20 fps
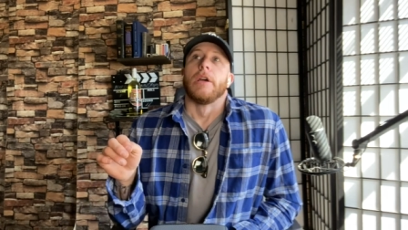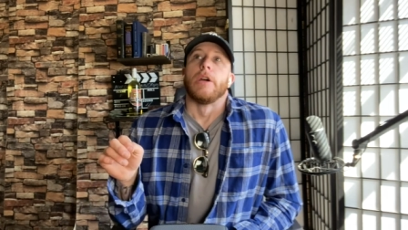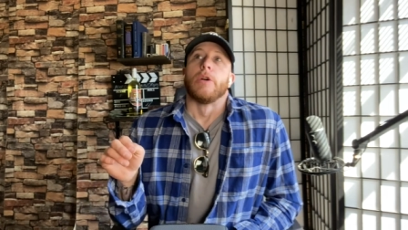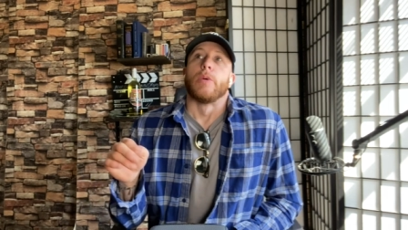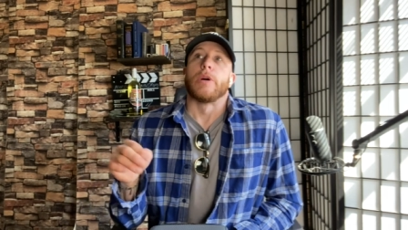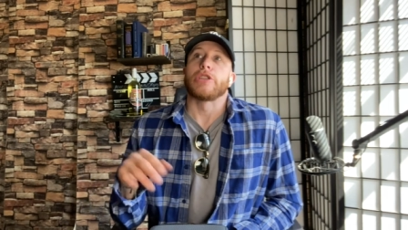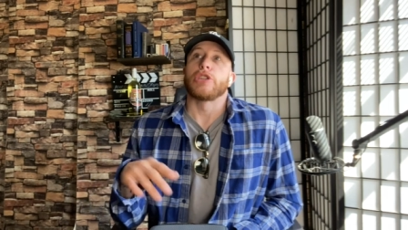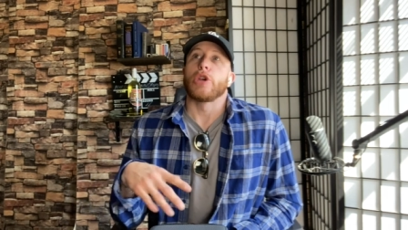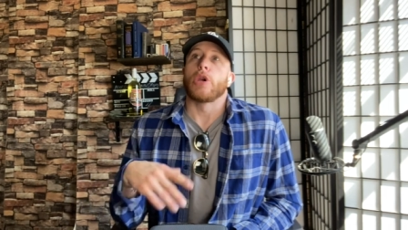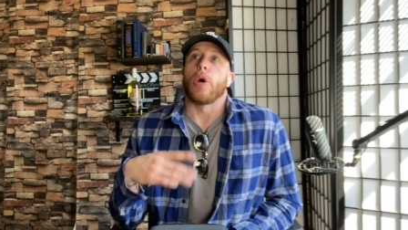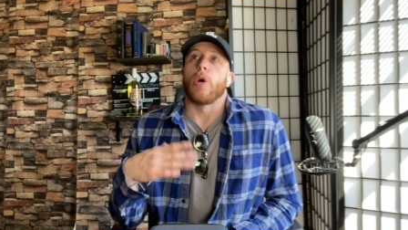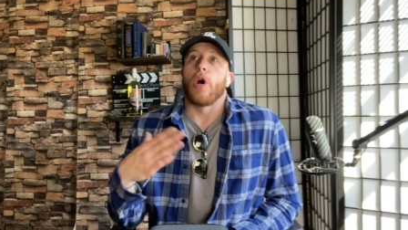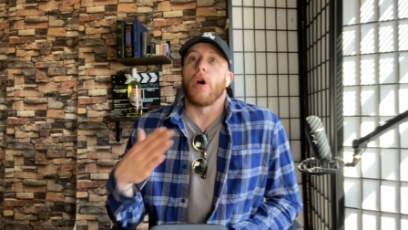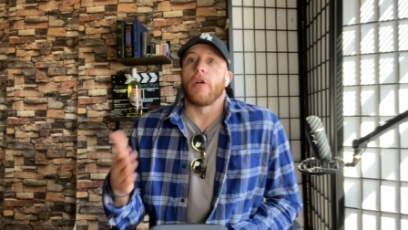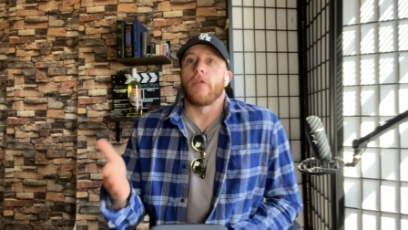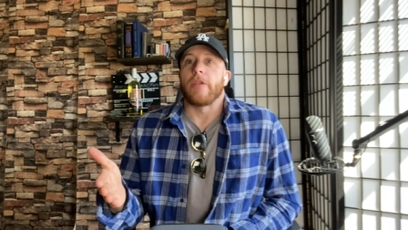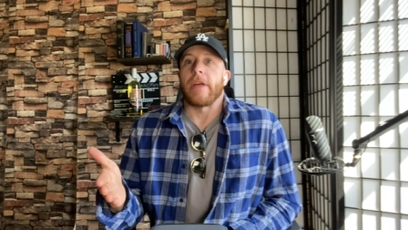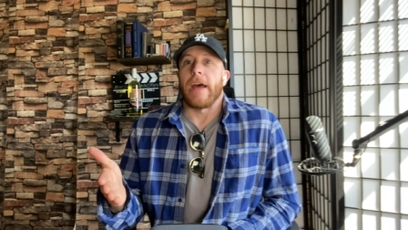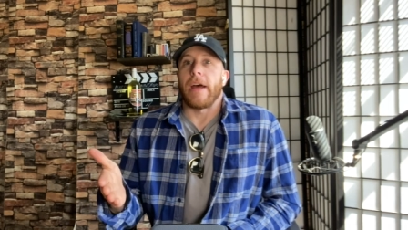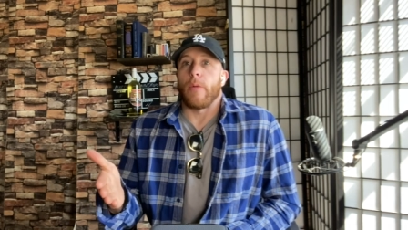Once you go
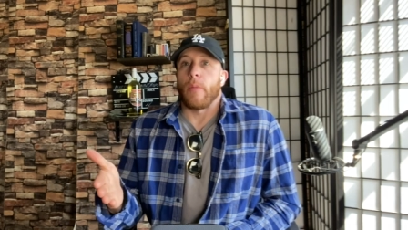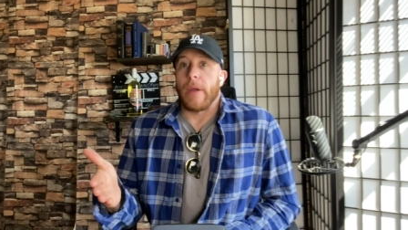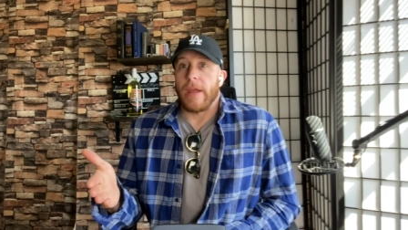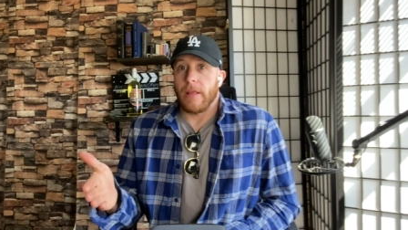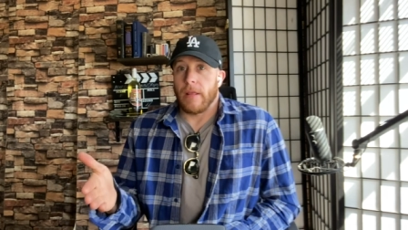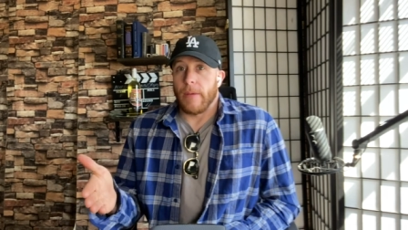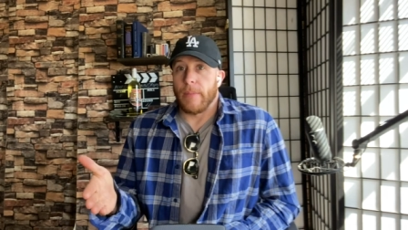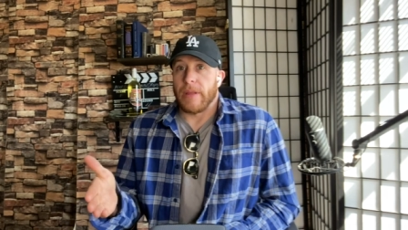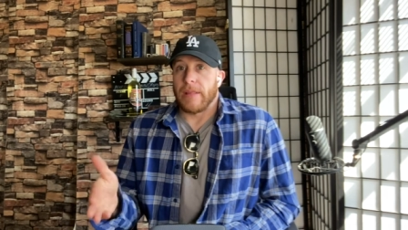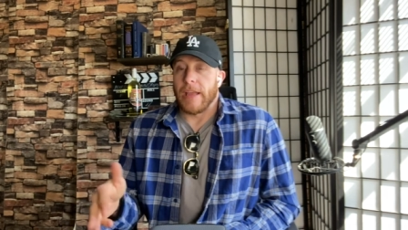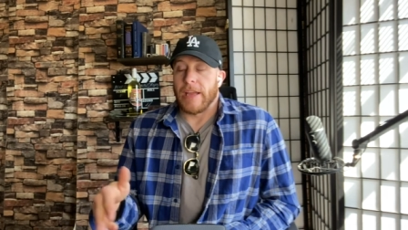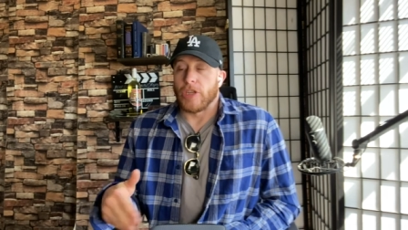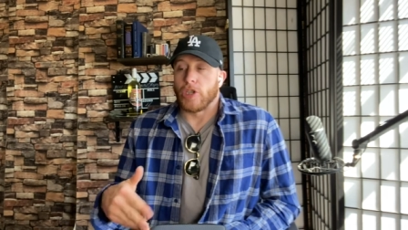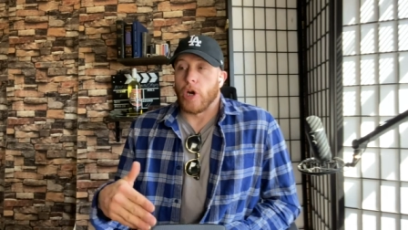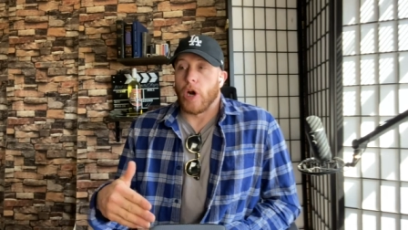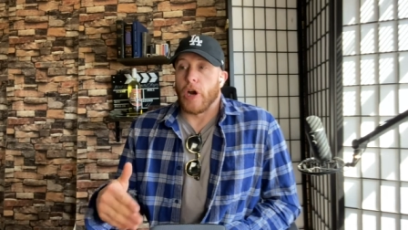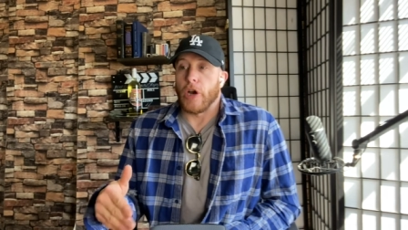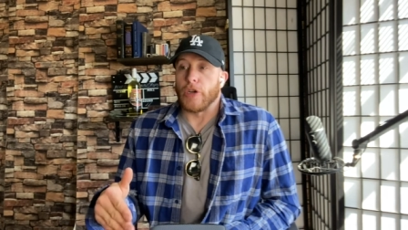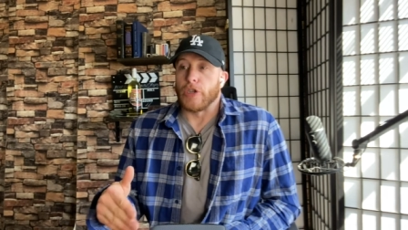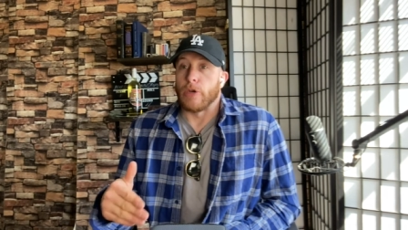over that weight limit, they
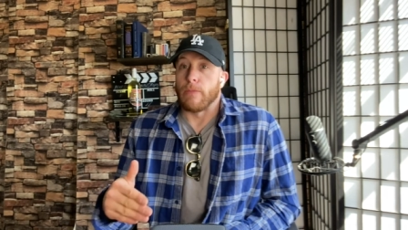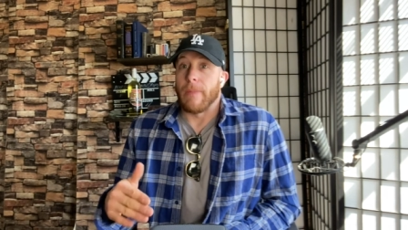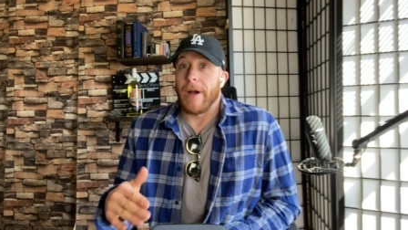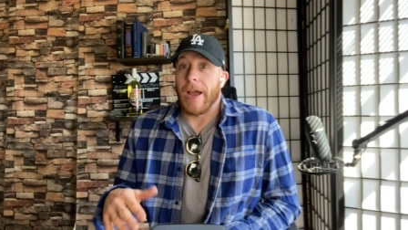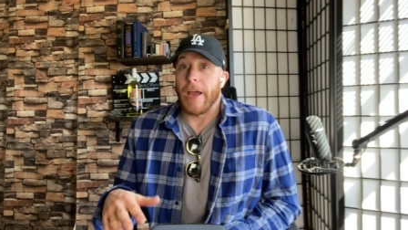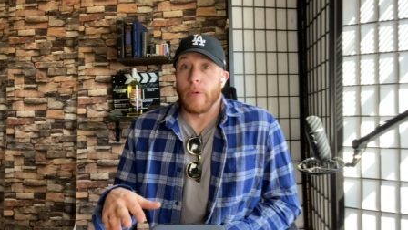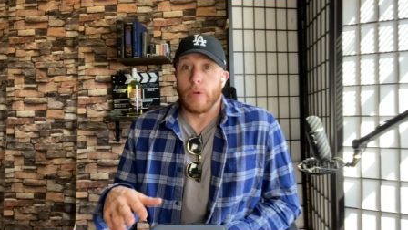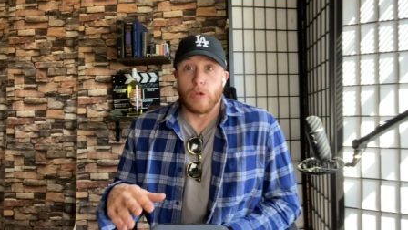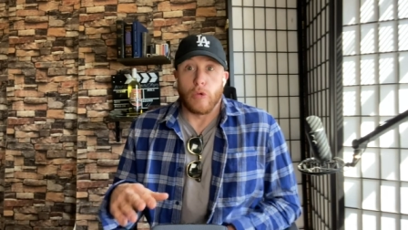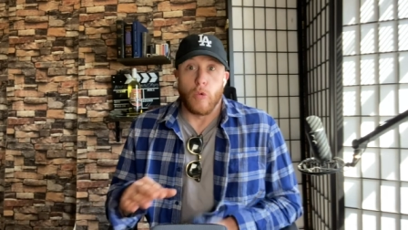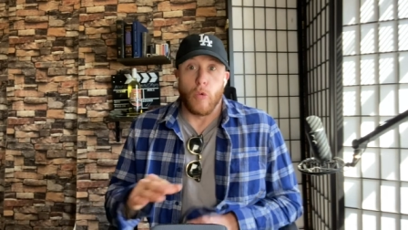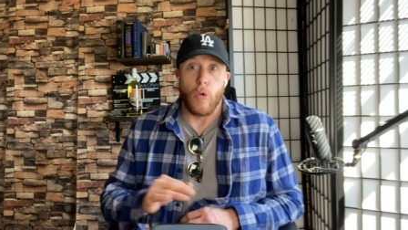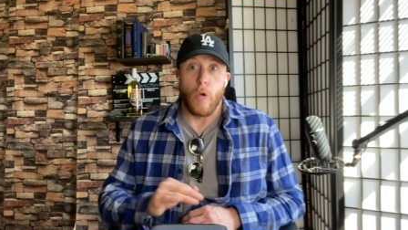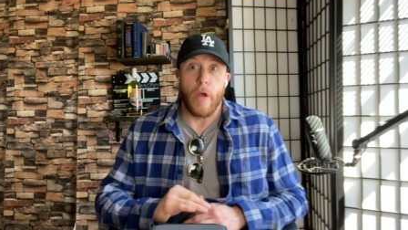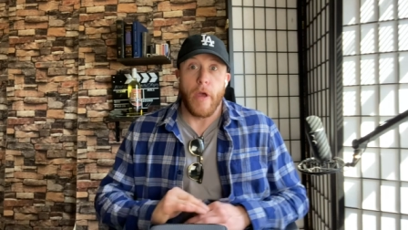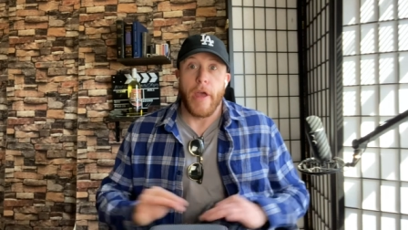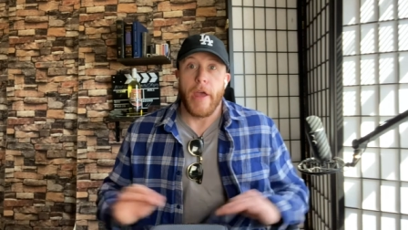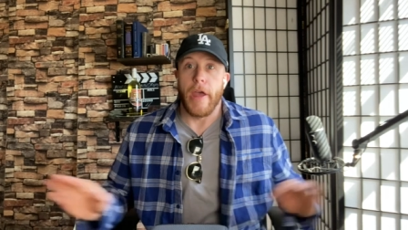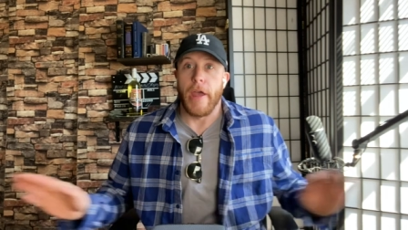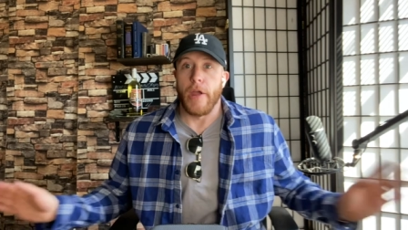charge you. Mine was
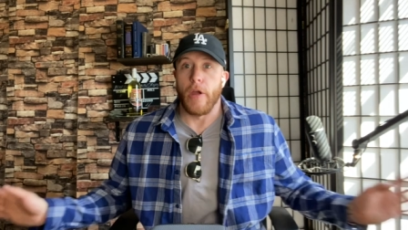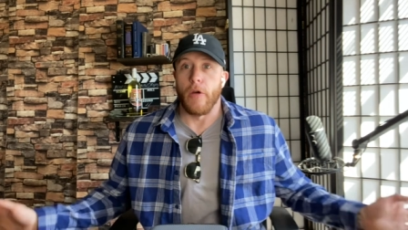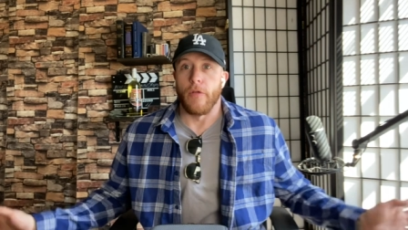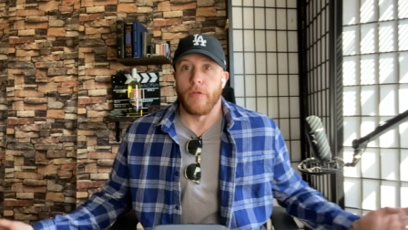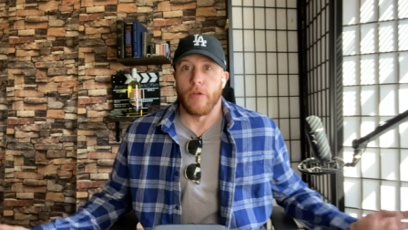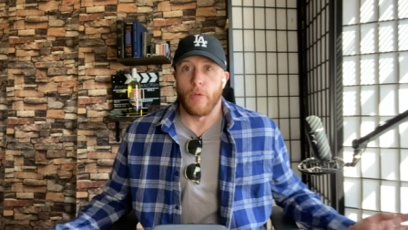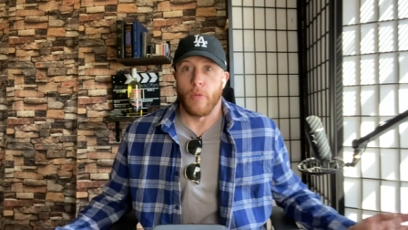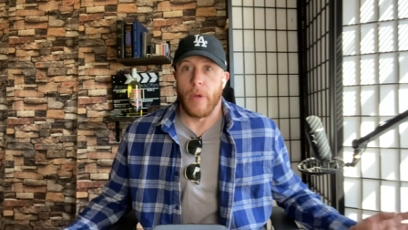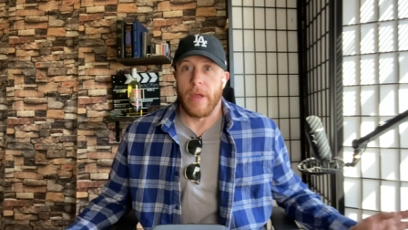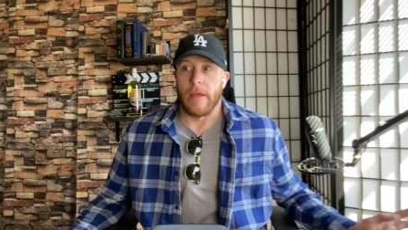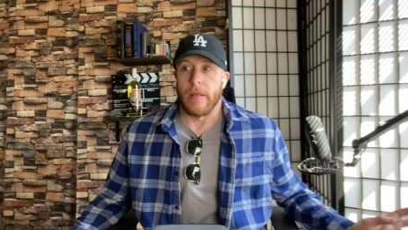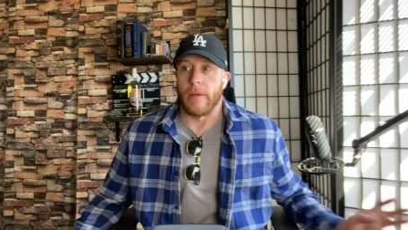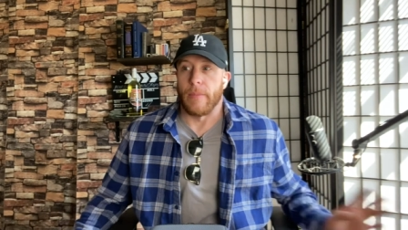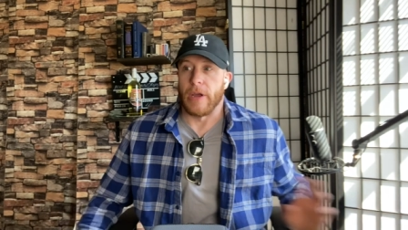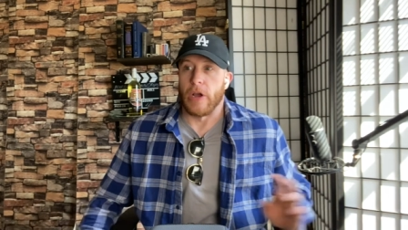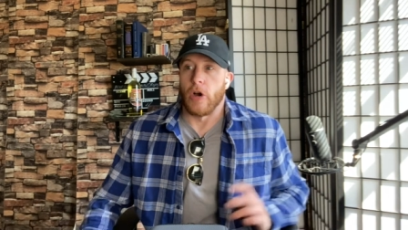way over the weight limit.